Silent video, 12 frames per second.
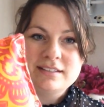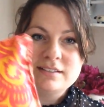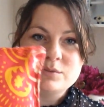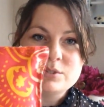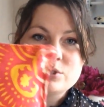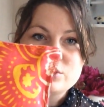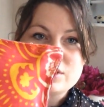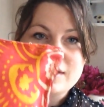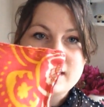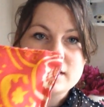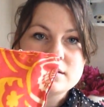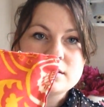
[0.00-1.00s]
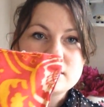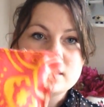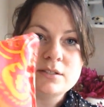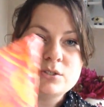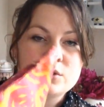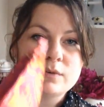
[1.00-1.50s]
which she
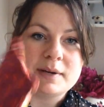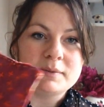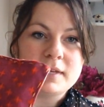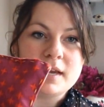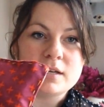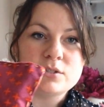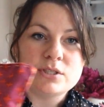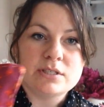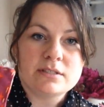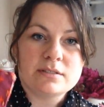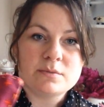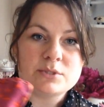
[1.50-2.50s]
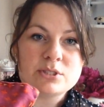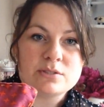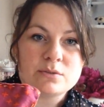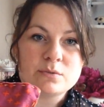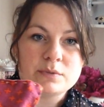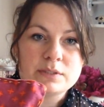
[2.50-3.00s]
hand-stitched around the edges, which is
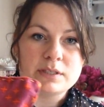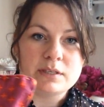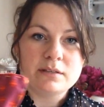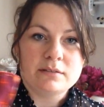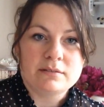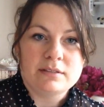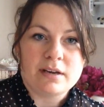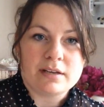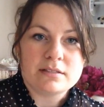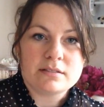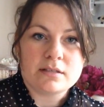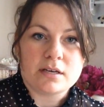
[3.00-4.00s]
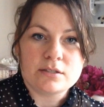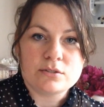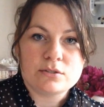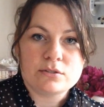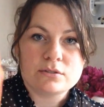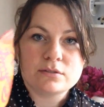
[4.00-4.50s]
a really nice
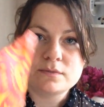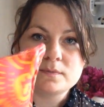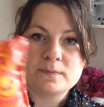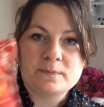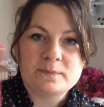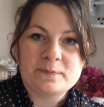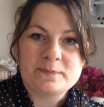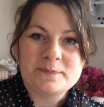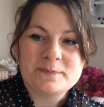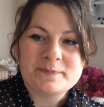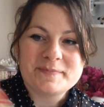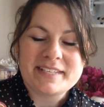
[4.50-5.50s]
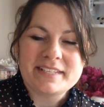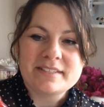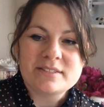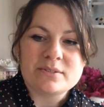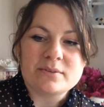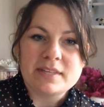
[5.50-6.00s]
touch.
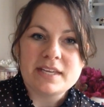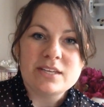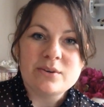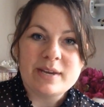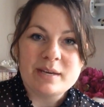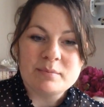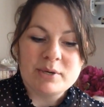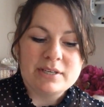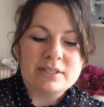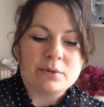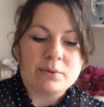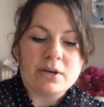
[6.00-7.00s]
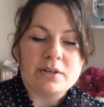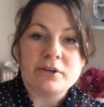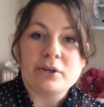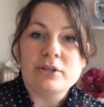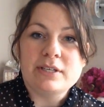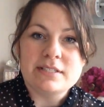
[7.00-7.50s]
So thank you, Amber. And there were other
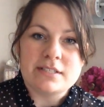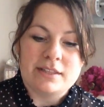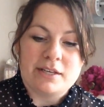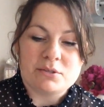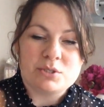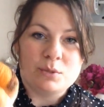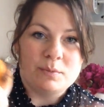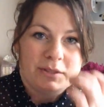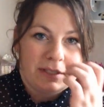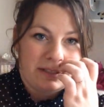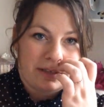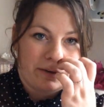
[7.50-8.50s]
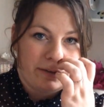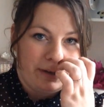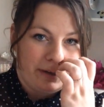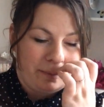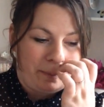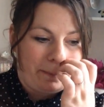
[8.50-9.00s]
goodies in there too, but these are
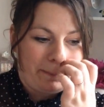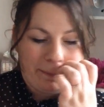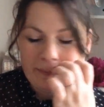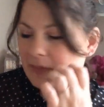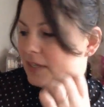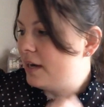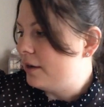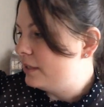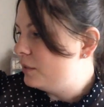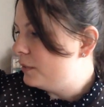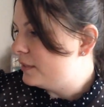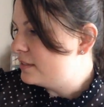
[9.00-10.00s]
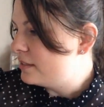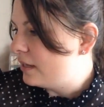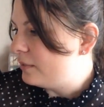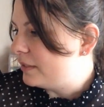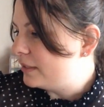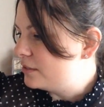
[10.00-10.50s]
the yarny ones that I
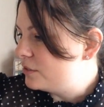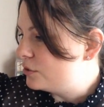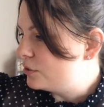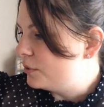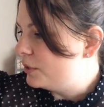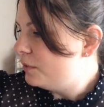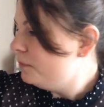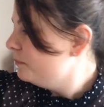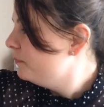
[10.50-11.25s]
wanted to show you.